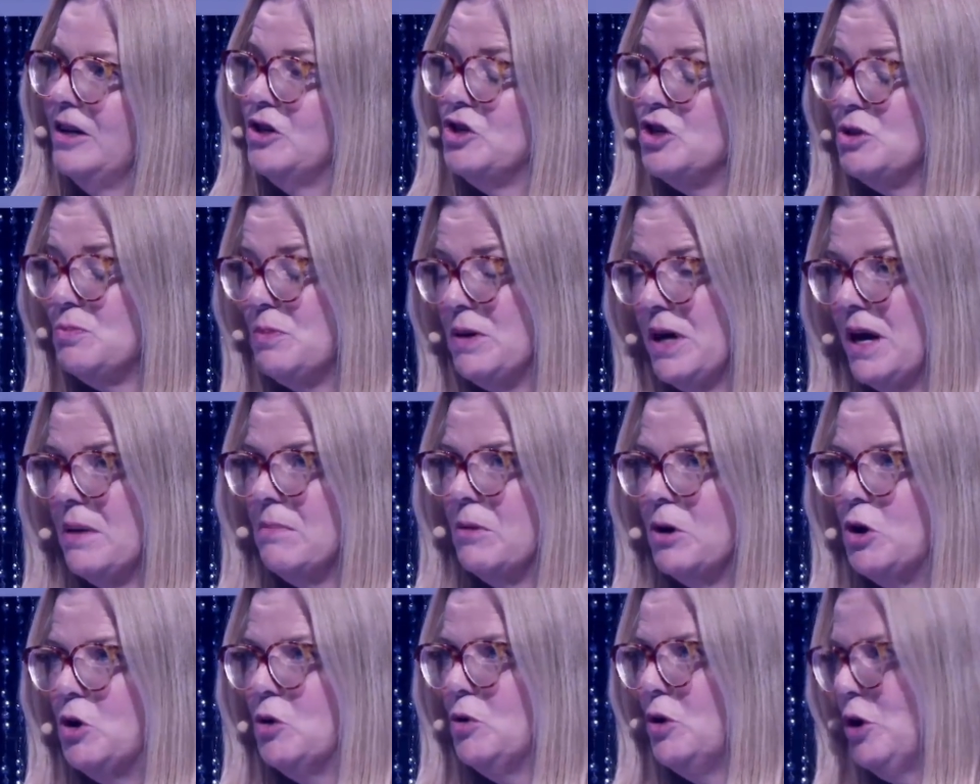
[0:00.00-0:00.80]
it just became a
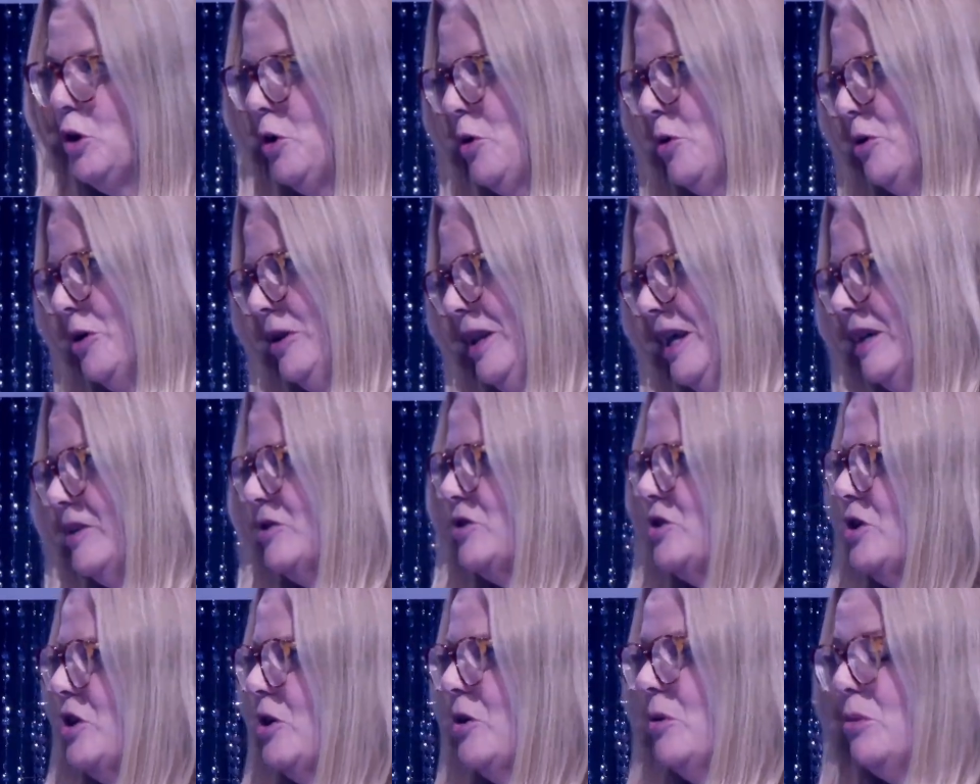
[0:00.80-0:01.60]
unicorn
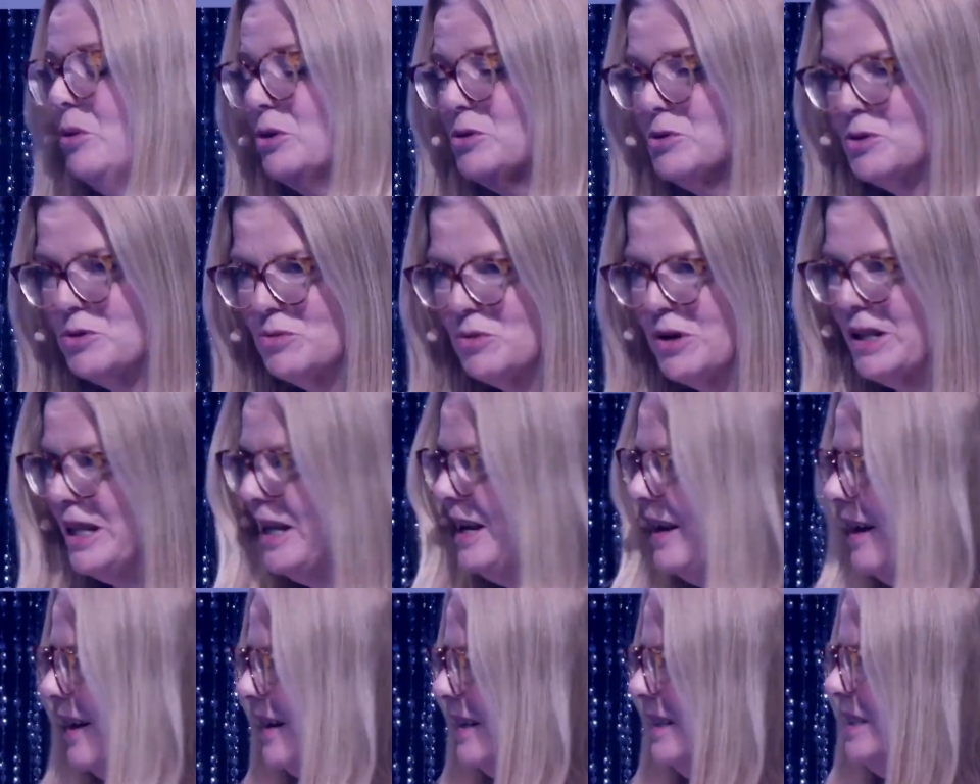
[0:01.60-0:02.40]
last year, which was really
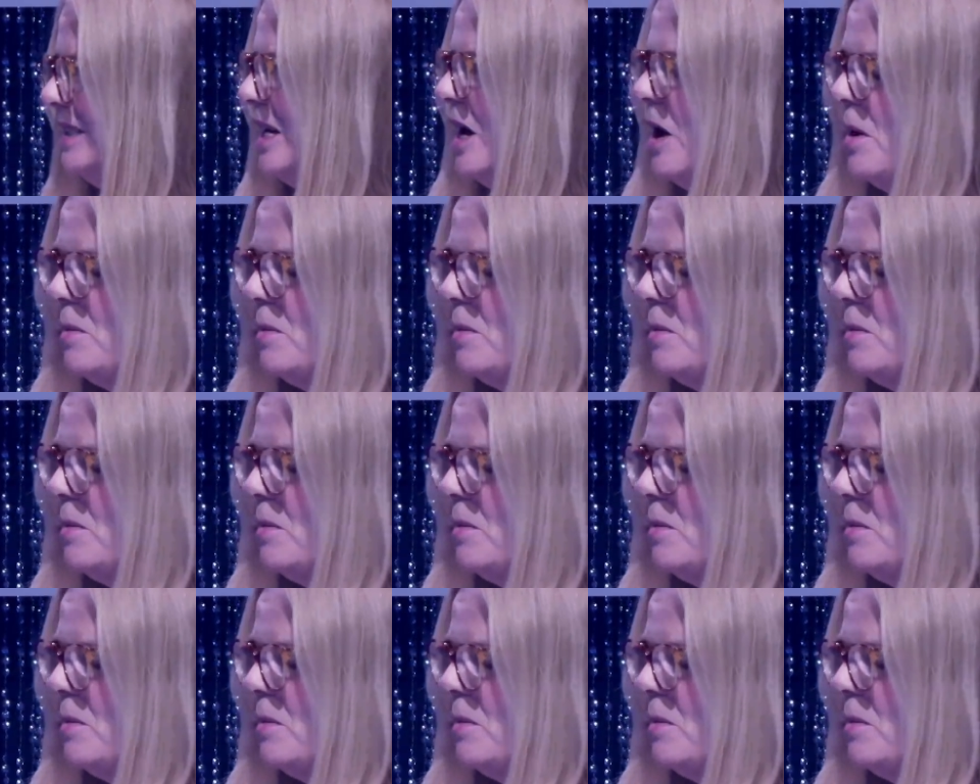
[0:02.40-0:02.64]
nice.